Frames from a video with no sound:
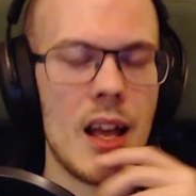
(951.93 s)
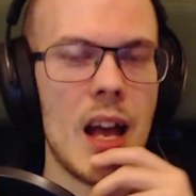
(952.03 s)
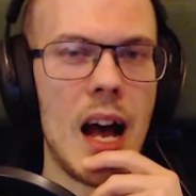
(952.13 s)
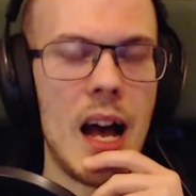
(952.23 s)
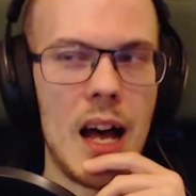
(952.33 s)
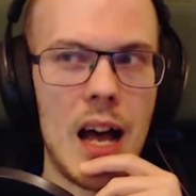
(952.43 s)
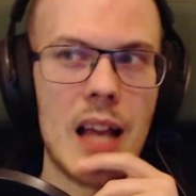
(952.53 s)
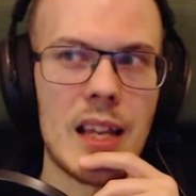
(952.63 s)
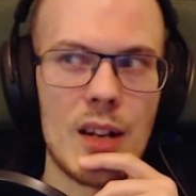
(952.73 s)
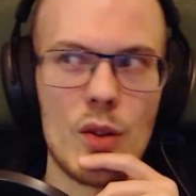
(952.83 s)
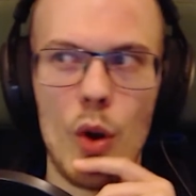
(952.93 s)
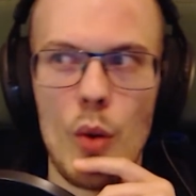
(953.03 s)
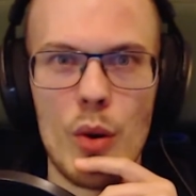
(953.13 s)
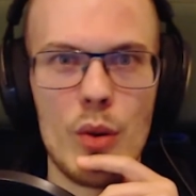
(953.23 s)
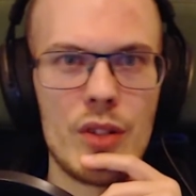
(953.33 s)
I can grow
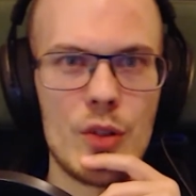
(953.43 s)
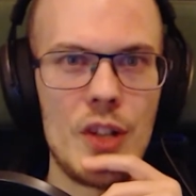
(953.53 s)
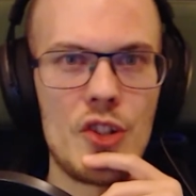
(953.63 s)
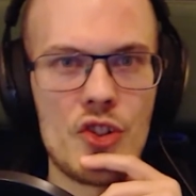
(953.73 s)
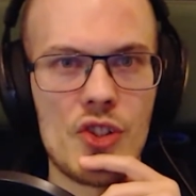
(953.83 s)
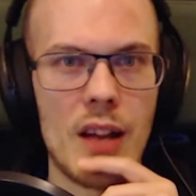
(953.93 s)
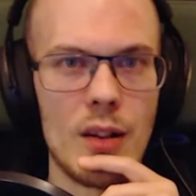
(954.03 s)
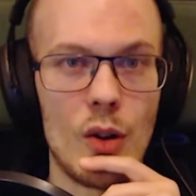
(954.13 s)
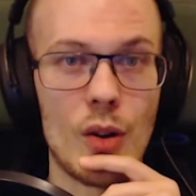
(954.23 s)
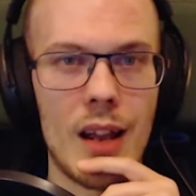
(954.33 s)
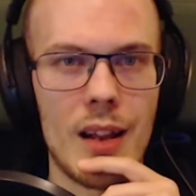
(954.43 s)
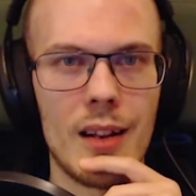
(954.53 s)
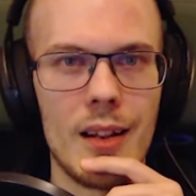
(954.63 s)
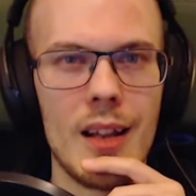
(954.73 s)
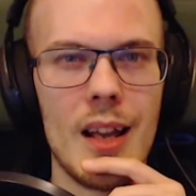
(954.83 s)
your Twitch channel
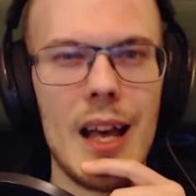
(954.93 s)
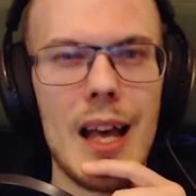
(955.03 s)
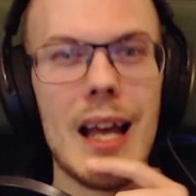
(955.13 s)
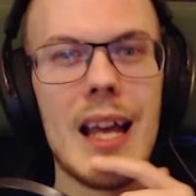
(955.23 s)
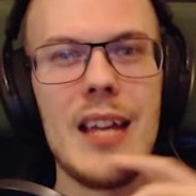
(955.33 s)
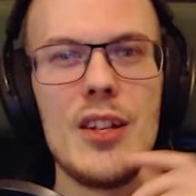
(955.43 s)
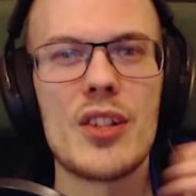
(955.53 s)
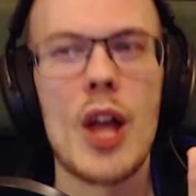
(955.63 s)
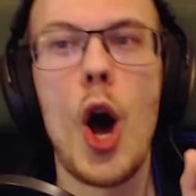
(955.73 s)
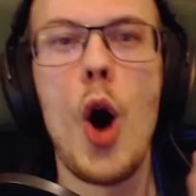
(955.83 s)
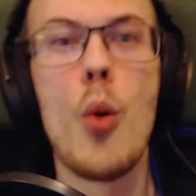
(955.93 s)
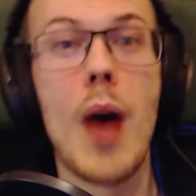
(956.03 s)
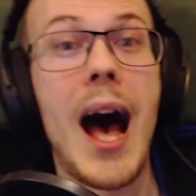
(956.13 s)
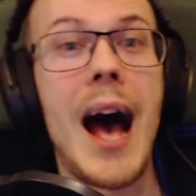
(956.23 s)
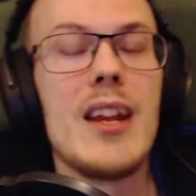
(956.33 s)
organically. He just, oh,
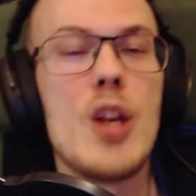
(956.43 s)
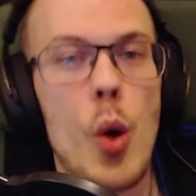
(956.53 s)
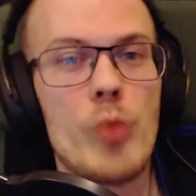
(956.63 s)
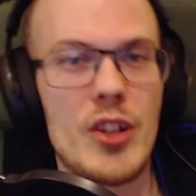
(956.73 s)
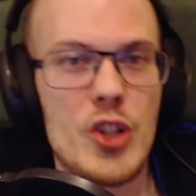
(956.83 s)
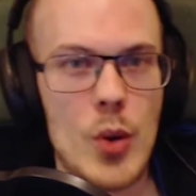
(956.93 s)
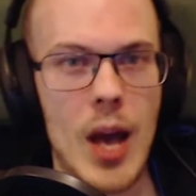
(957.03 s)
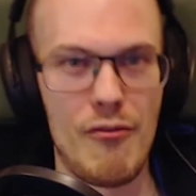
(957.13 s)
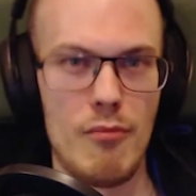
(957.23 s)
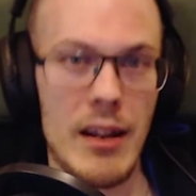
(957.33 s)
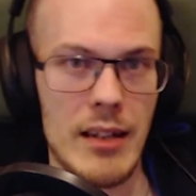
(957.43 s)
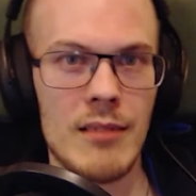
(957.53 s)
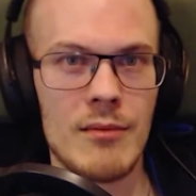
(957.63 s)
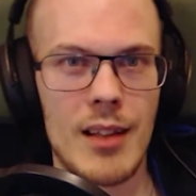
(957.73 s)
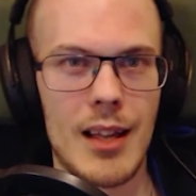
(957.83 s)
I know that you have money.
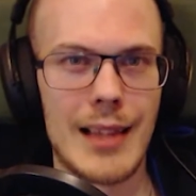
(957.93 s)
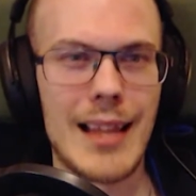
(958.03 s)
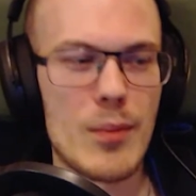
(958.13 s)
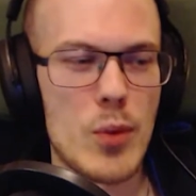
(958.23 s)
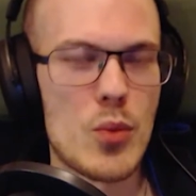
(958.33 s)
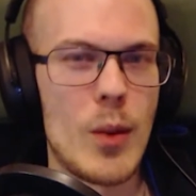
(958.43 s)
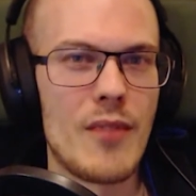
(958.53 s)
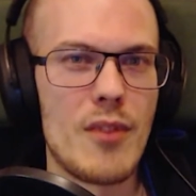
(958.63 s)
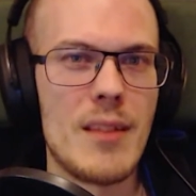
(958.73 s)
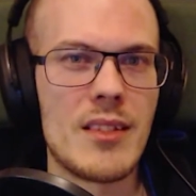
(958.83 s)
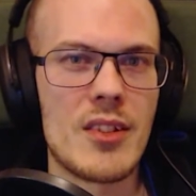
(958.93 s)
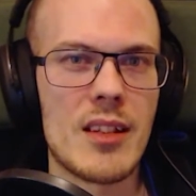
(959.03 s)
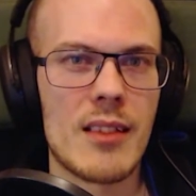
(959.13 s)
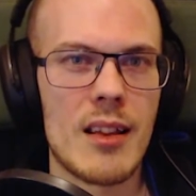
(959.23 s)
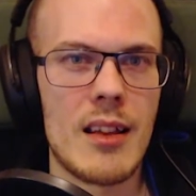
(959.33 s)
That was one of the
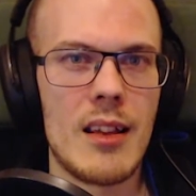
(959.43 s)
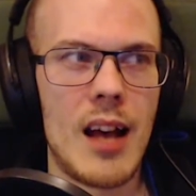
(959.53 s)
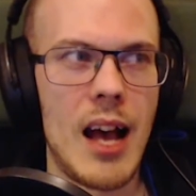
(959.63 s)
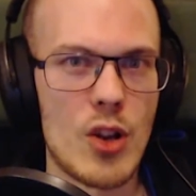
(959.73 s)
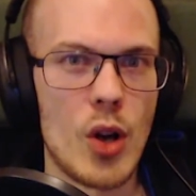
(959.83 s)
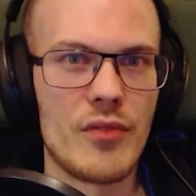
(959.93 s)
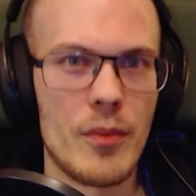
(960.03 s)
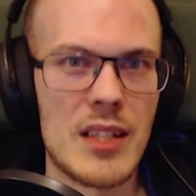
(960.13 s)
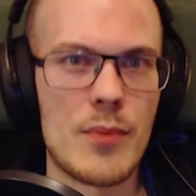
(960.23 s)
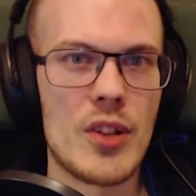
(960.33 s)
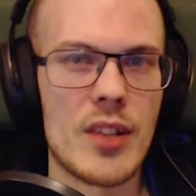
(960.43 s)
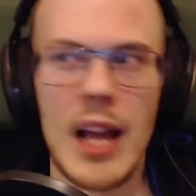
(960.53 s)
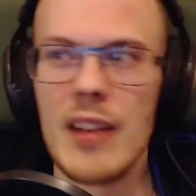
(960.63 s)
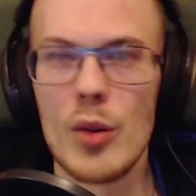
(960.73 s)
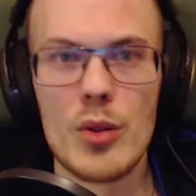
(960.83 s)
messages I got from this person. I
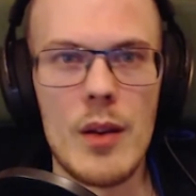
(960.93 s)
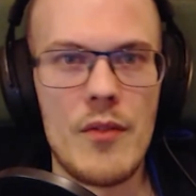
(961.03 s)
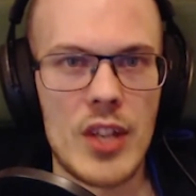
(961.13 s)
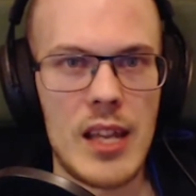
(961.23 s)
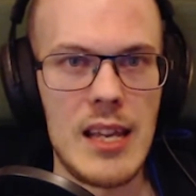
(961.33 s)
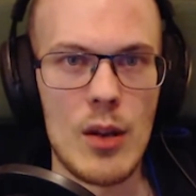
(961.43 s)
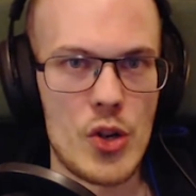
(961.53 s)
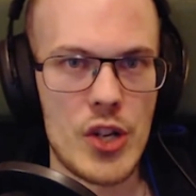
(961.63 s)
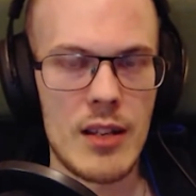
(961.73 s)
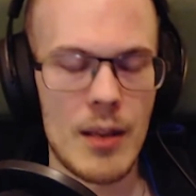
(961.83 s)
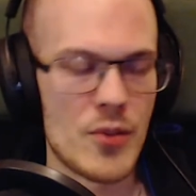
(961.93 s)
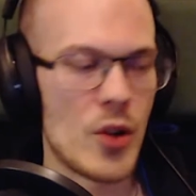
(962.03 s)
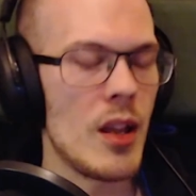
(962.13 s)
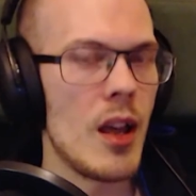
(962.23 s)
don't know if it's a he or she, I'm sorry.